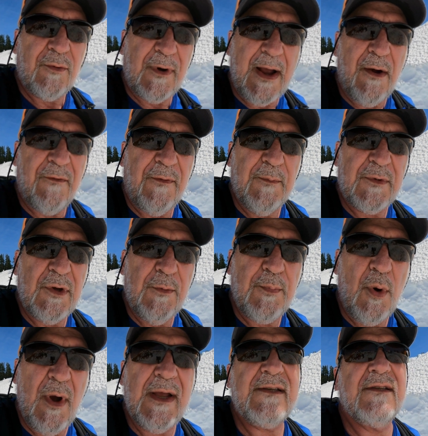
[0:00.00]
route from 2
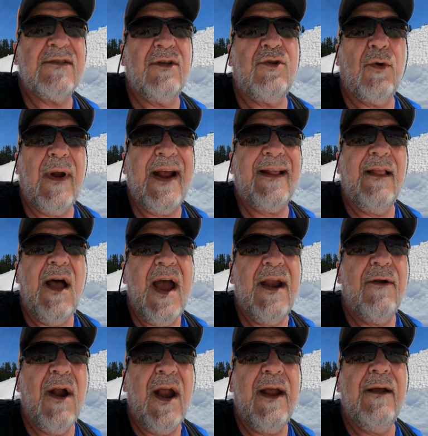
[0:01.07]
points is a direct
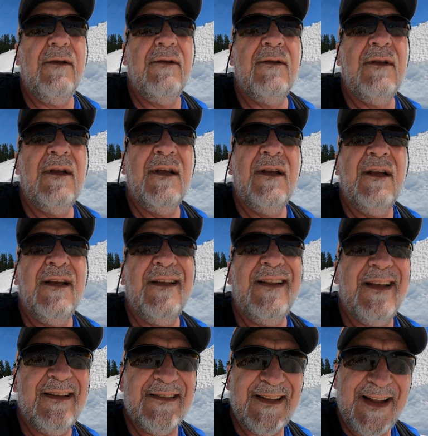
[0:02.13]
line, right?
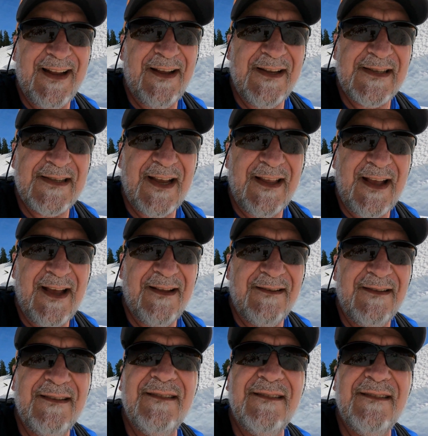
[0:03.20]
Is that how you say that?